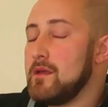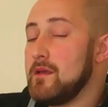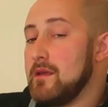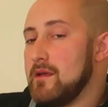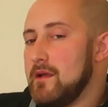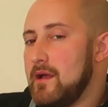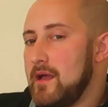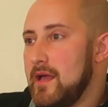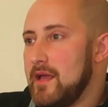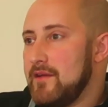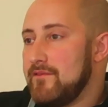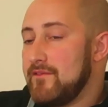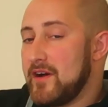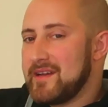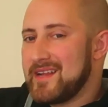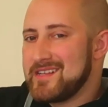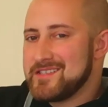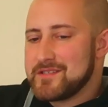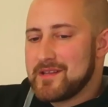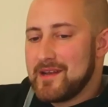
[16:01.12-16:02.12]
a
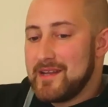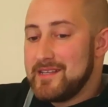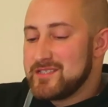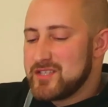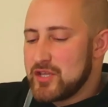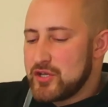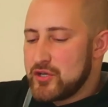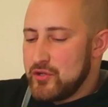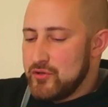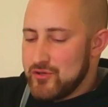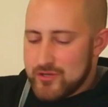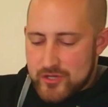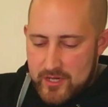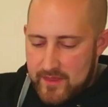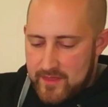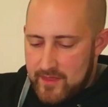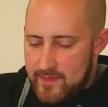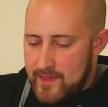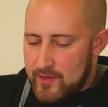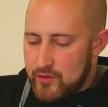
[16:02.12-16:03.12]
financial institution, I
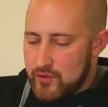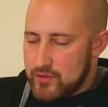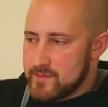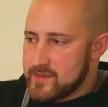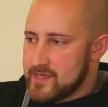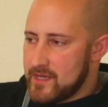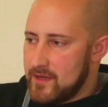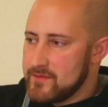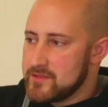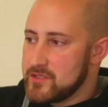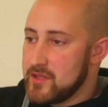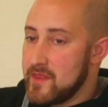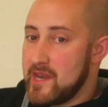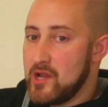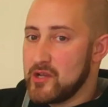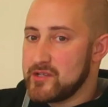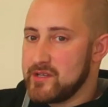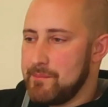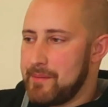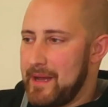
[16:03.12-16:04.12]
think they call themselves. So they're not
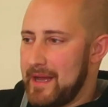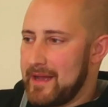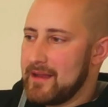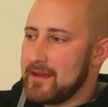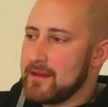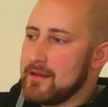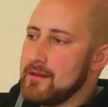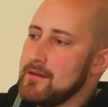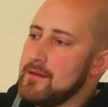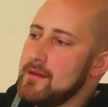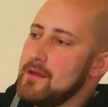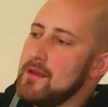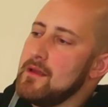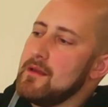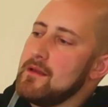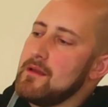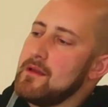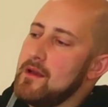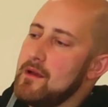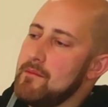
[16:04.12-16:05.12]
a bank,
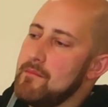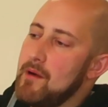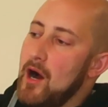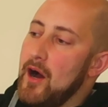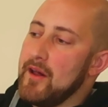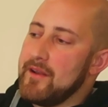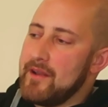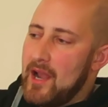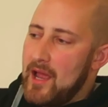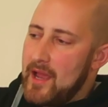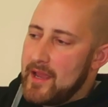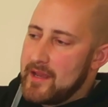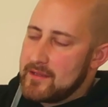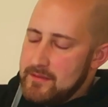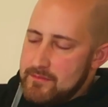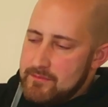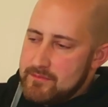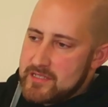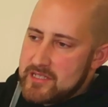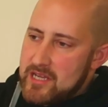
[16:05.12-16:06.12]
unlike
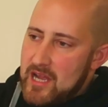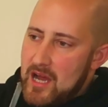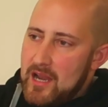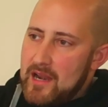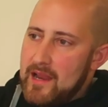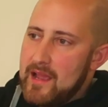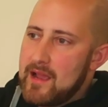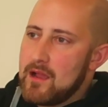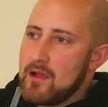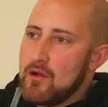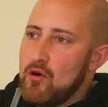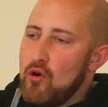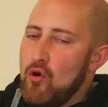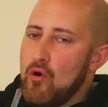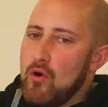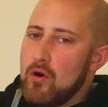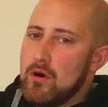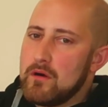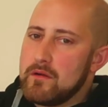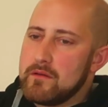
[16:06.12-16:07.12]
Starling
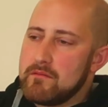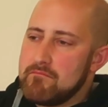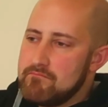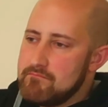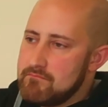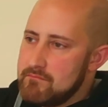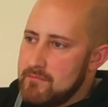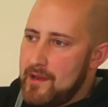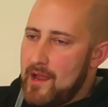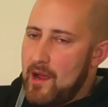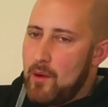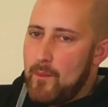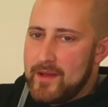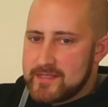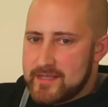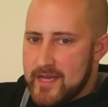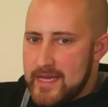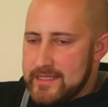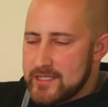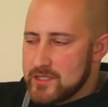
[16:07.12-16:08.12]
or NatWest,
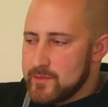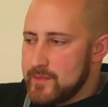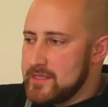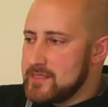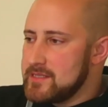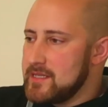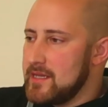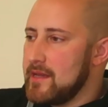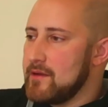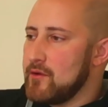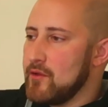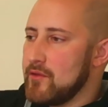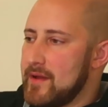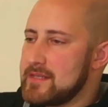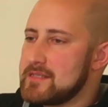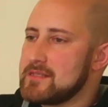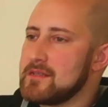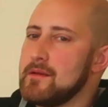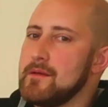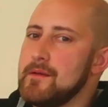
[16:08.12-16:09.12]
HSBC and all the
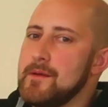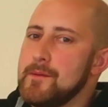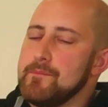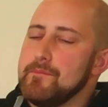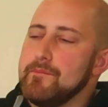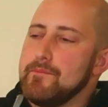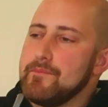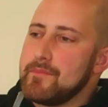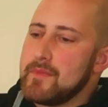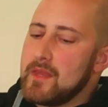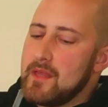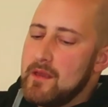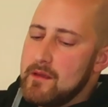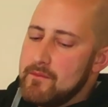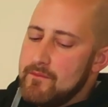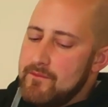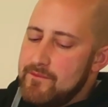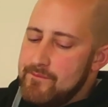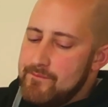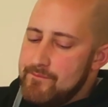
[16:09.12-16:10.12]
rest.
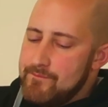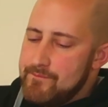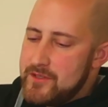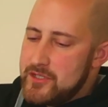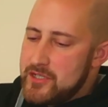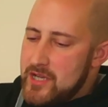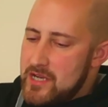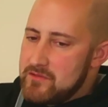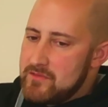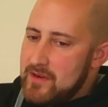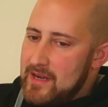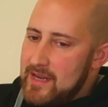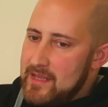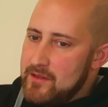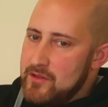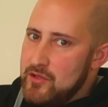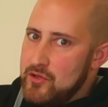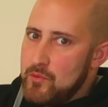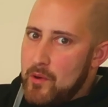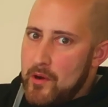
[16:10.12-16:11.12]
Generally,
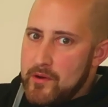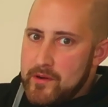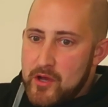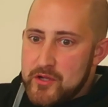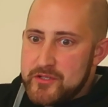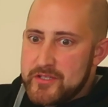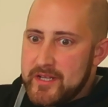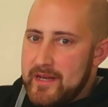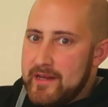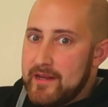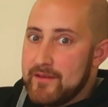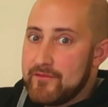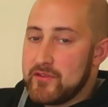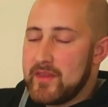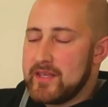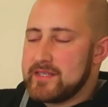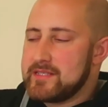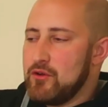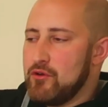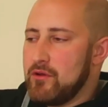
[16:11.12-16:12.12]
you won't notice any different. They
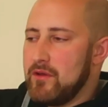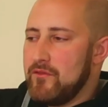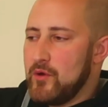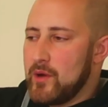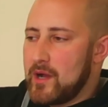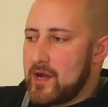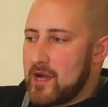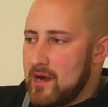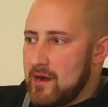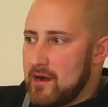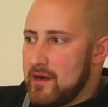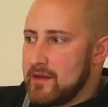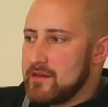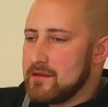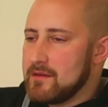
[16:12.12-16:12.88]
still give you a card.